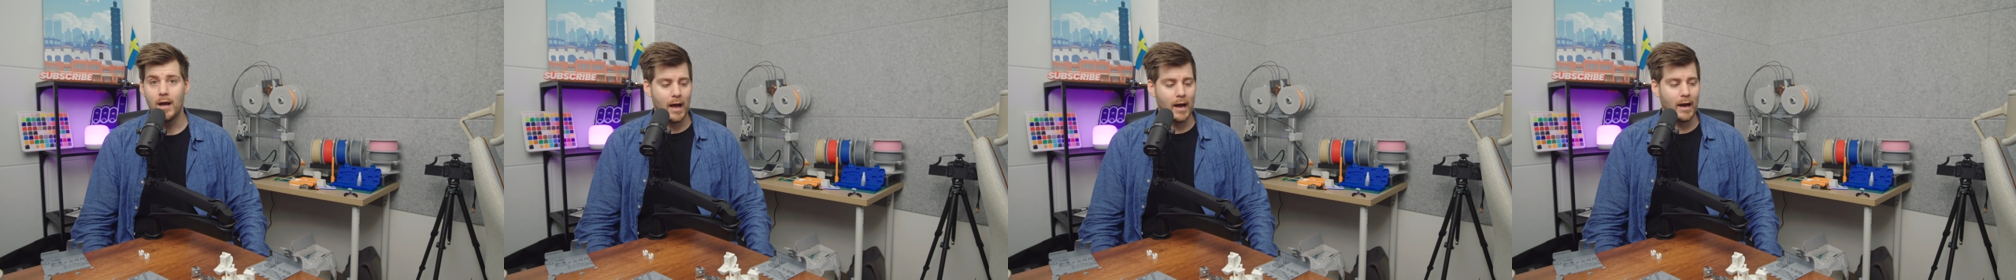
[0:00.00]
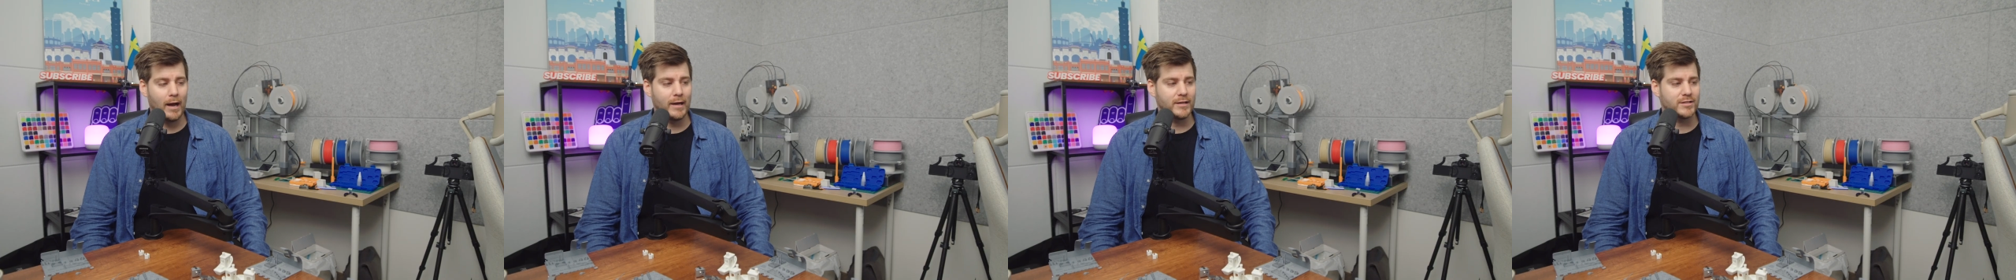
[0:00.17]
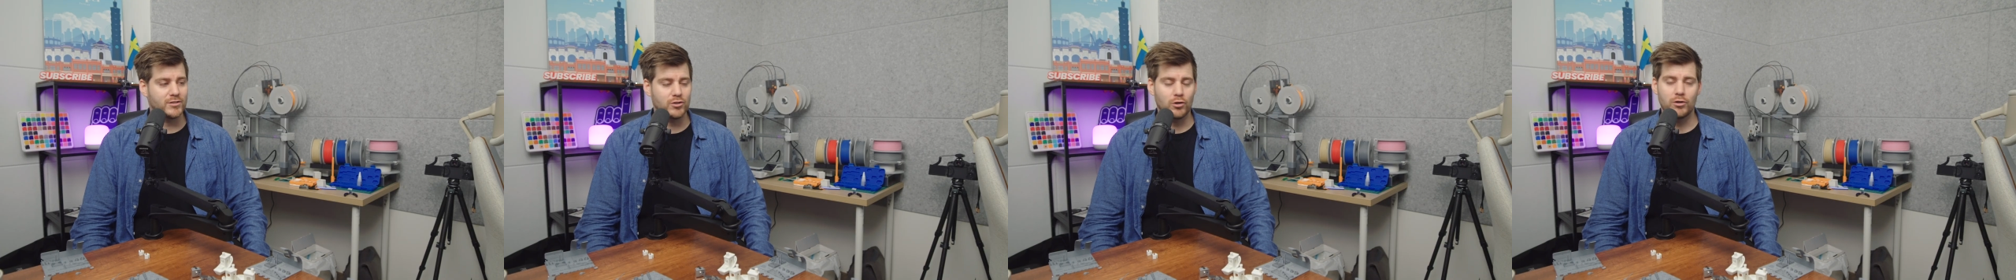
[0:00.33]

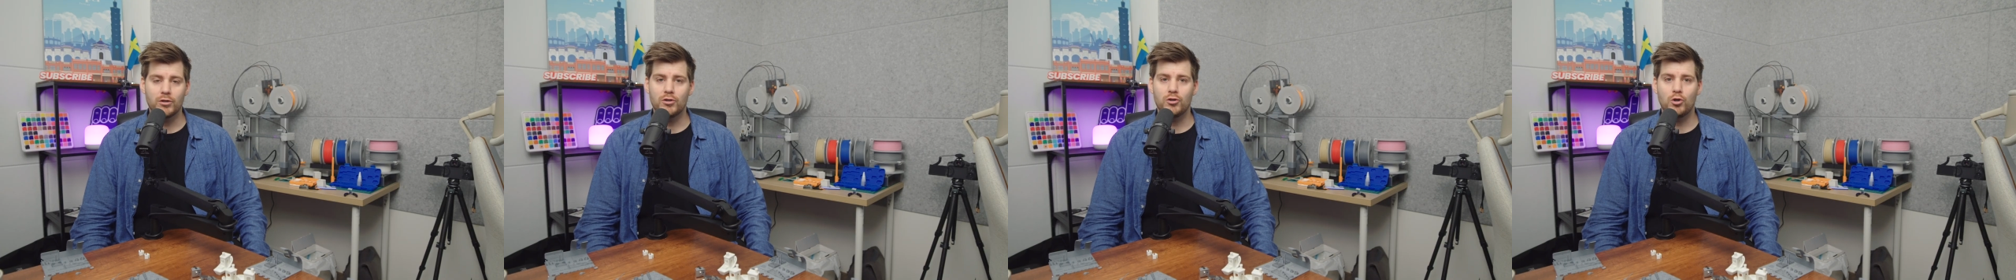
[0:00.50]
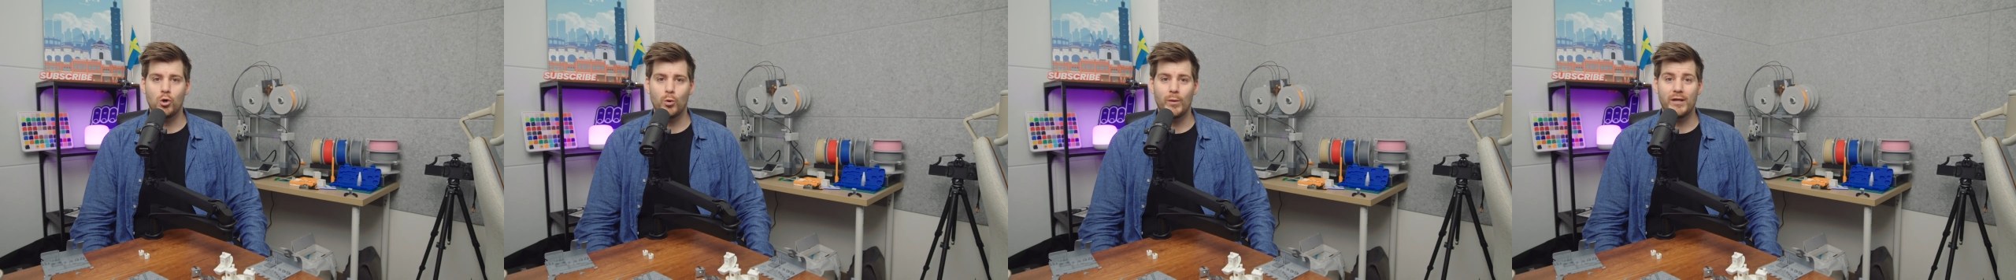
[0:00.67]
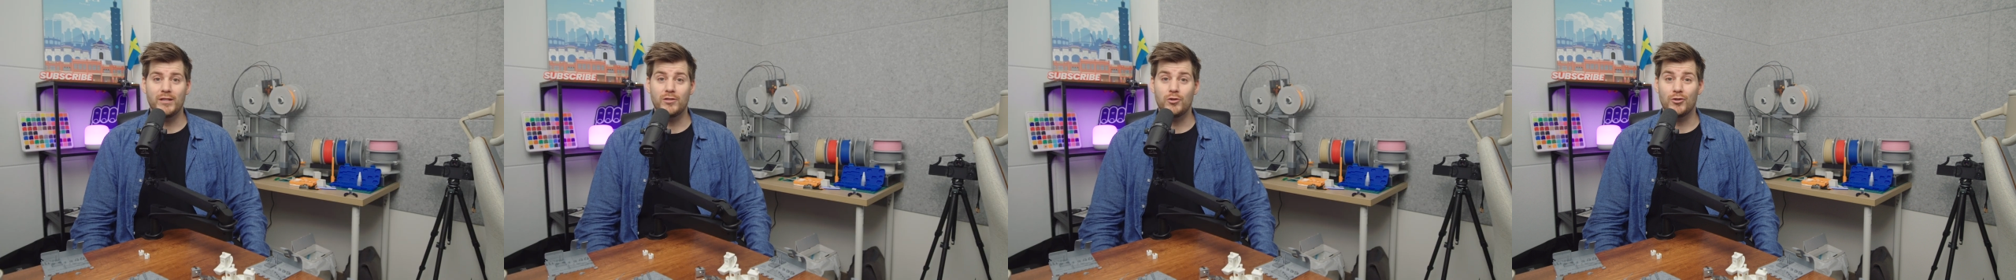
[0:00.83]
I started to
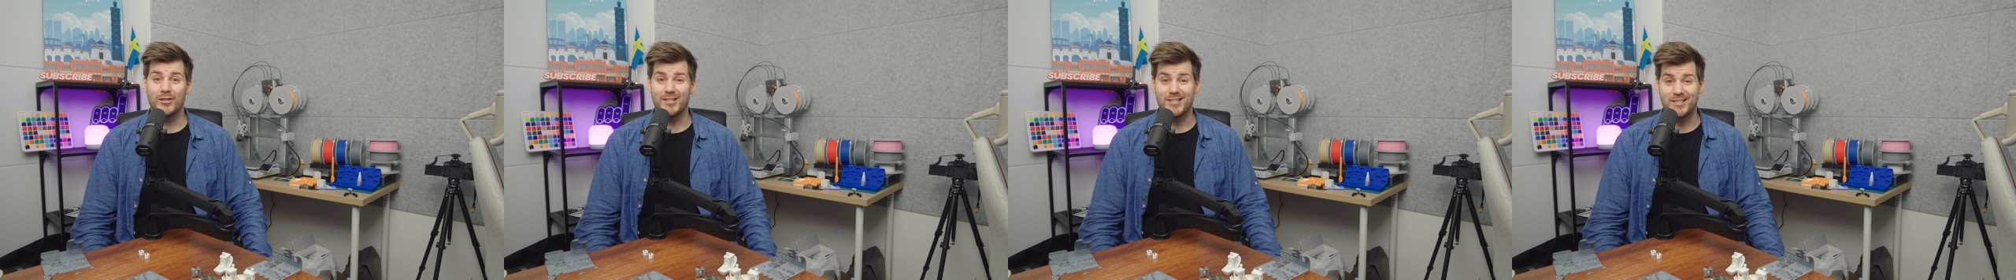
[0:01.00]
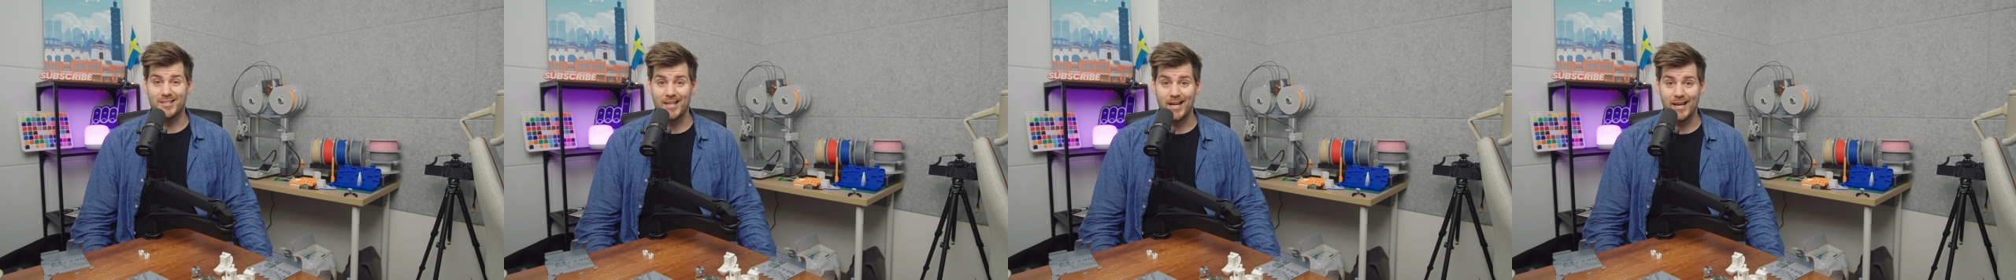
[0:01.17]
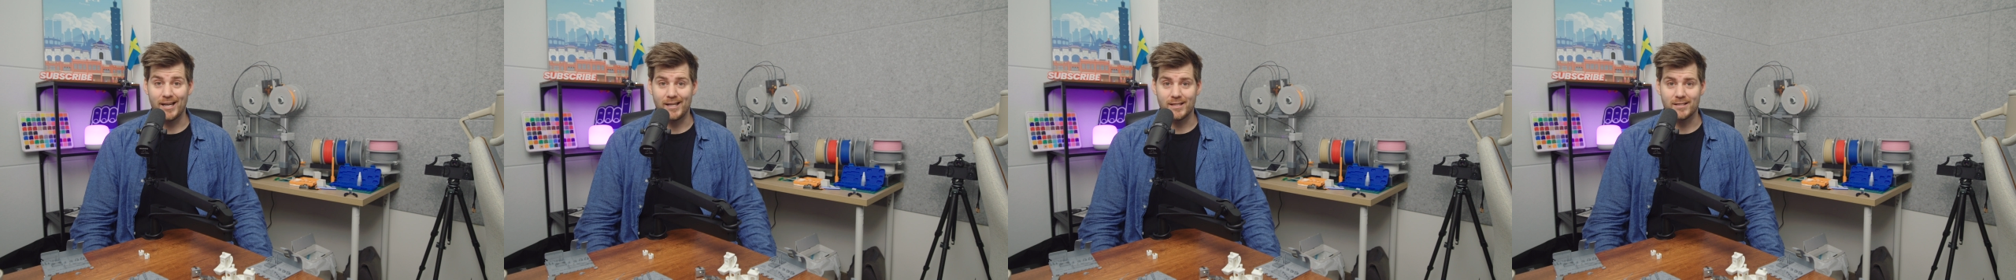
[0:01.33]
go into the
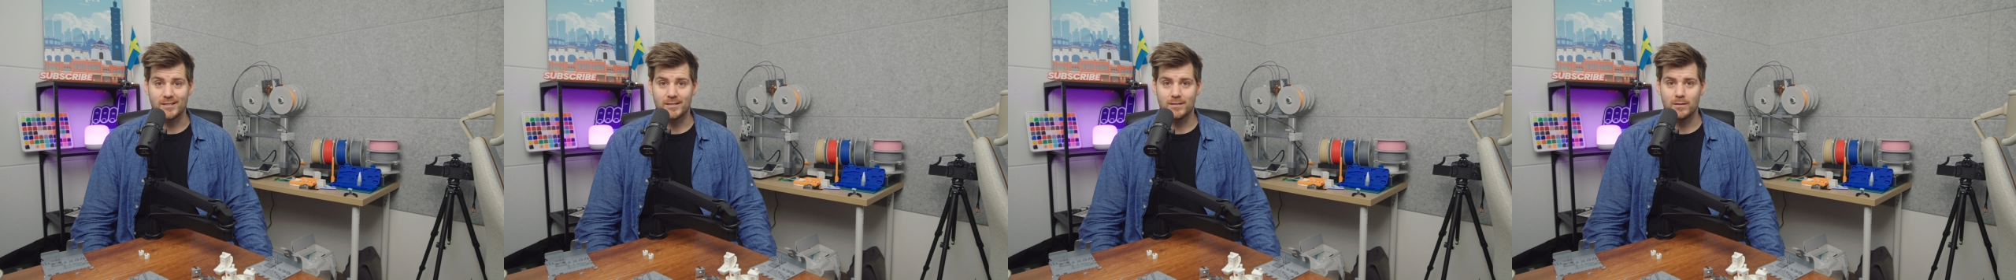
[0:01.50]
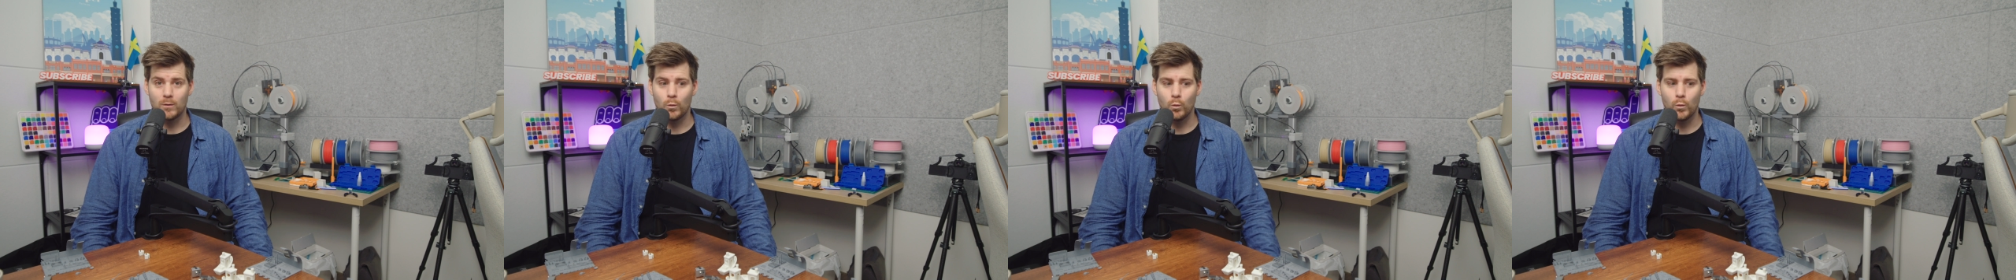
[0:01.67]
settings,